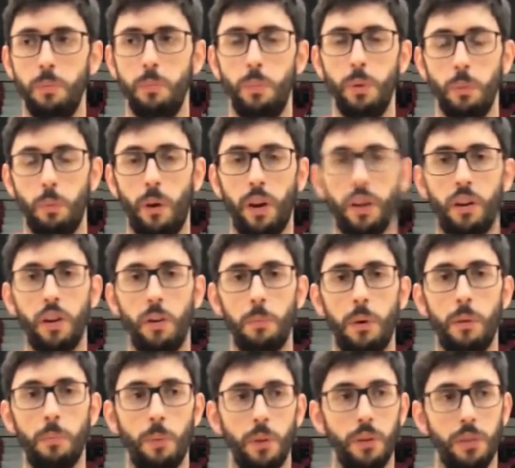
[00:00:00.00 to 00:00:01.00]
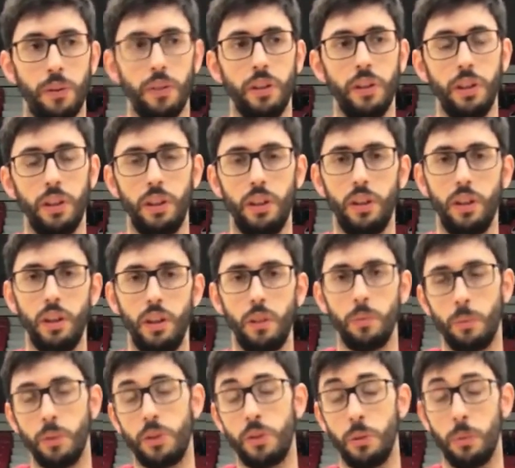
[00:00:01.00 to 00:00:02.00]
we want to come up with
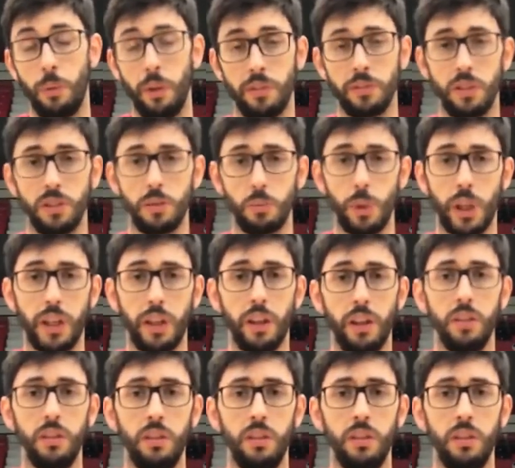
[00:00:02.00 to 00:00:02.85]
2 wins this weekend.